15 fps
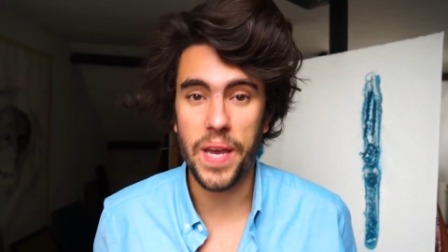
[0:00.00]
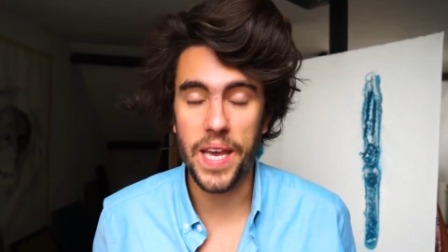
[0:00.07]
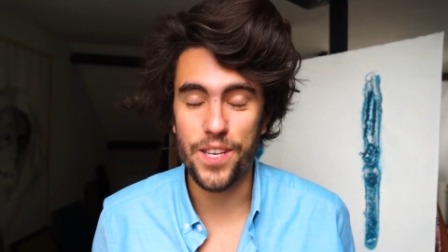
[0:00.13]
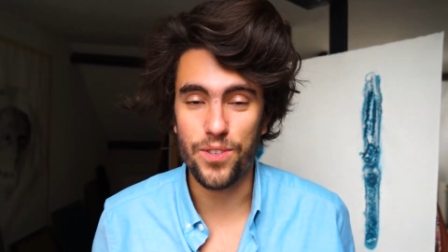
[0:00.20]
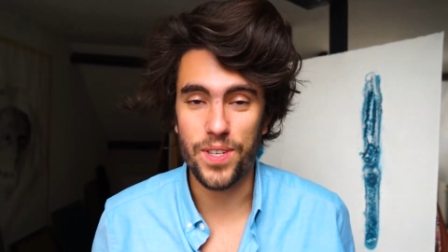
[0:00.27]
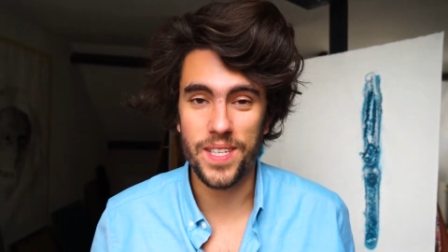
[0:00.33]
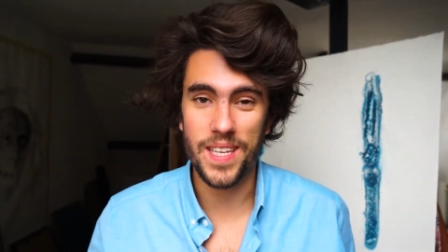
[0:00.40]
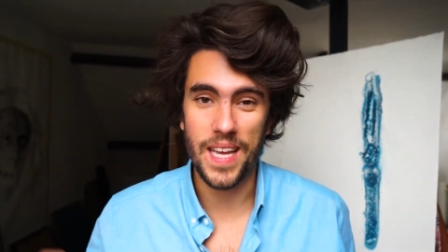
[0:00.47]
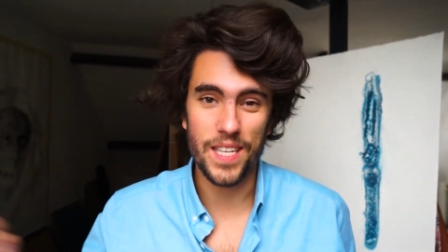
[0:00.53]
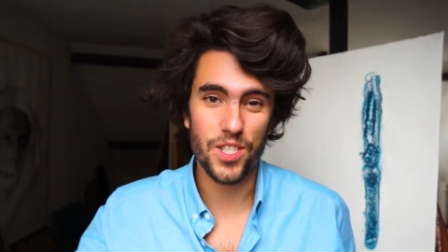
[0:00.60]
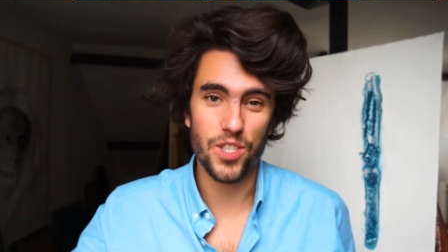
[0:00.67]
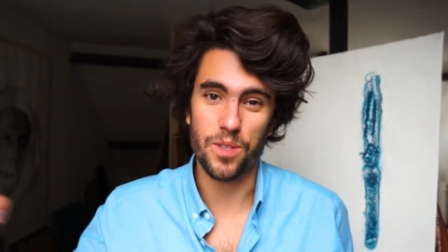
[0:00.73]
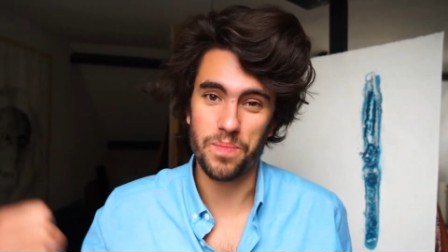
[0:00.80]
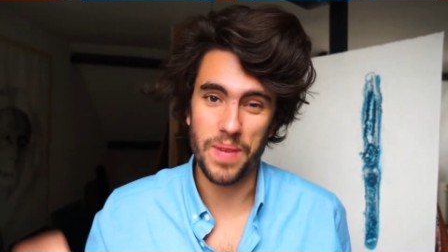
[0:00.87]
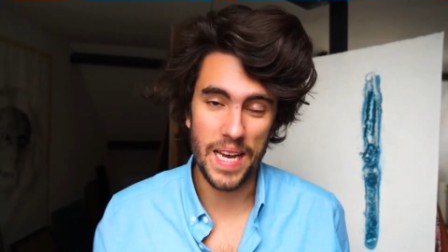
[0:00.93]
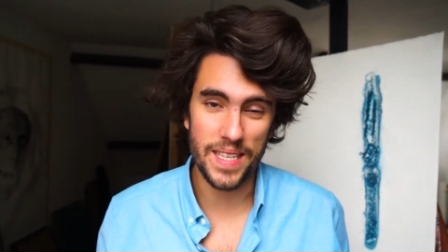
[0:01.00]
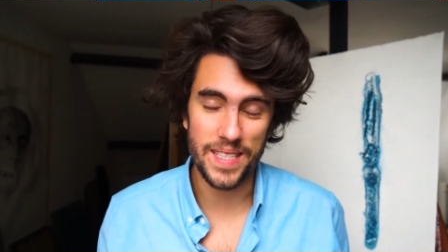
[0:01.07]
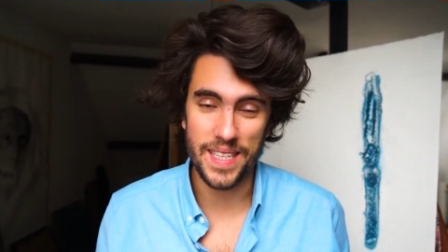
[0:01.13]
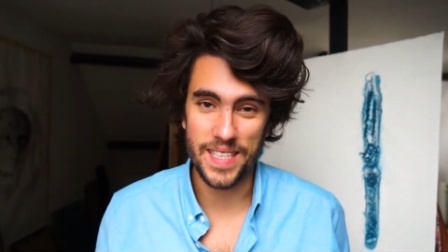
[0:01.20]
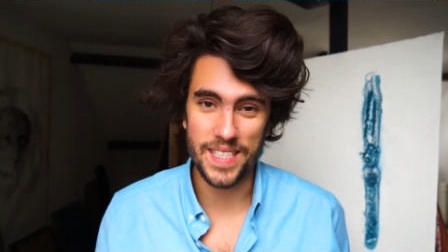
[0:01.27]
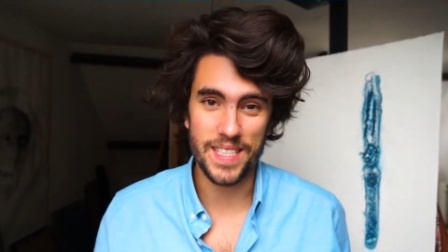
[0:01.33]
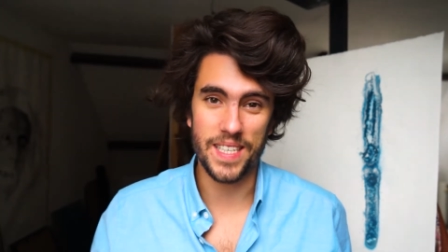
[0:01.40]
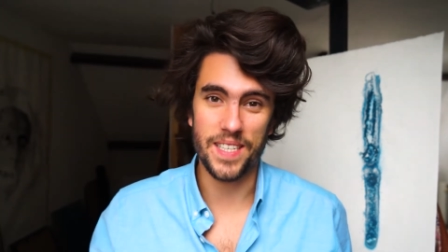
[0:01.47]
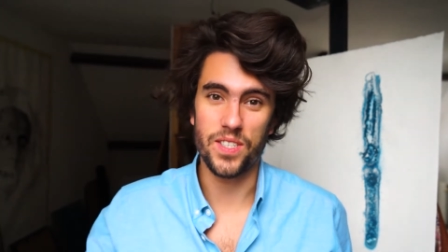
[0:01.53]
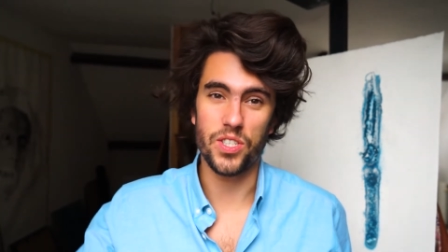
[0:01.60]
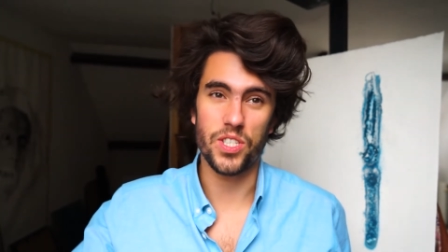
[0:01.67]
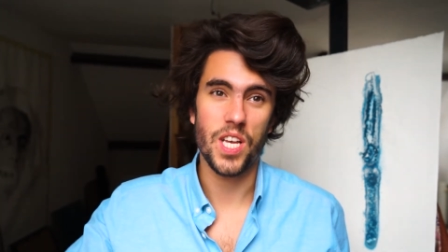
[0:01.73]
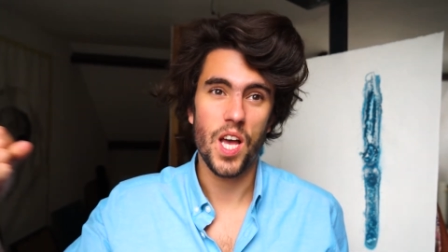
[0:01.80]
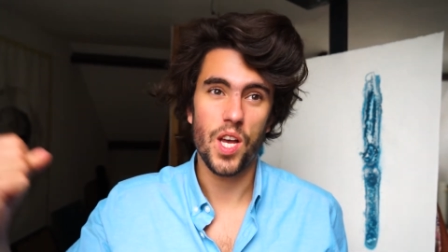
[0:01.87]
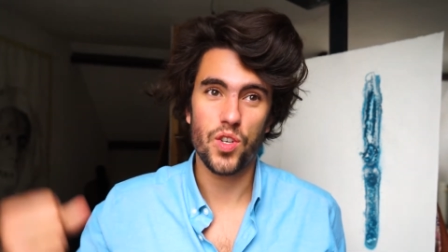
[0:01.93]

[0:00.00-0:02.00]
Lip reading: you can get some editing skills,